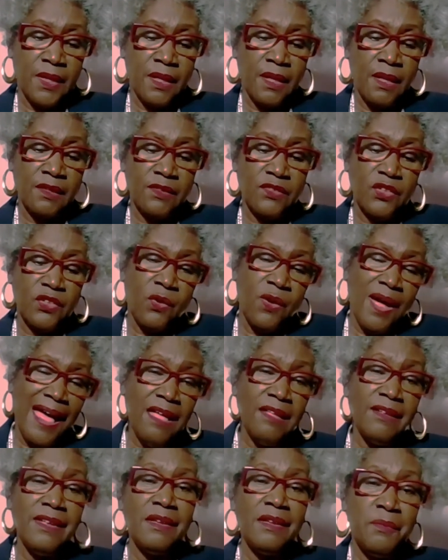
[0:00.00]
So
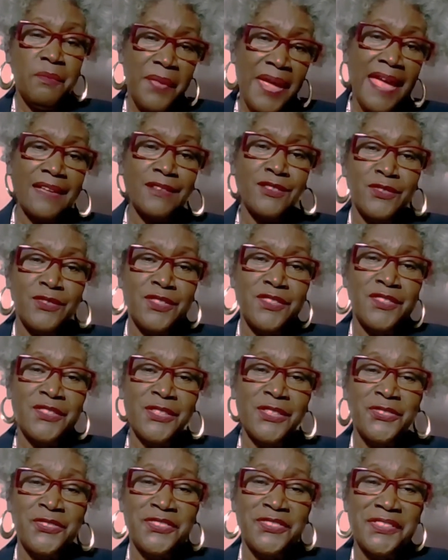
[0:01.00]
I'll get back to the
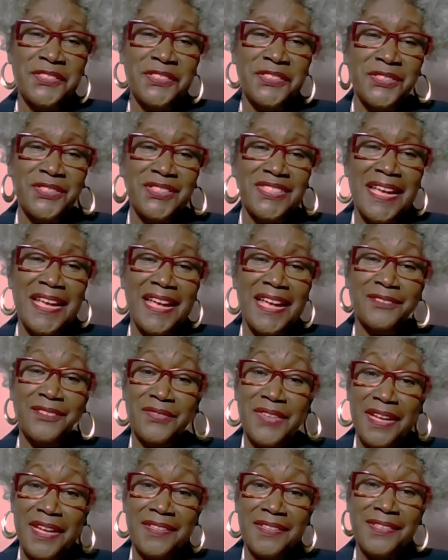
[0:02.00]
Social Security Act of
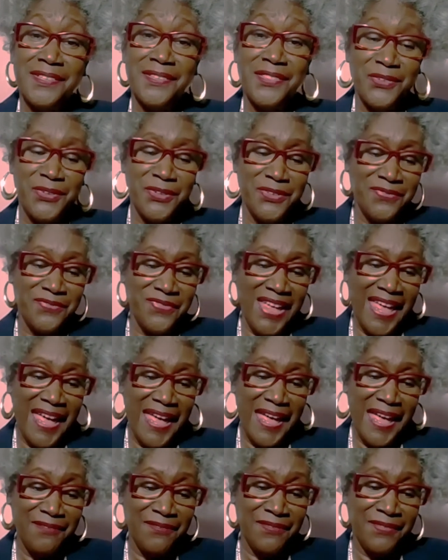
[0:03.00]

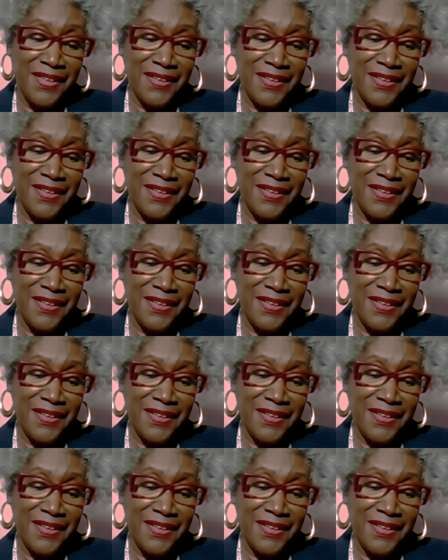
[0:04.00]
1935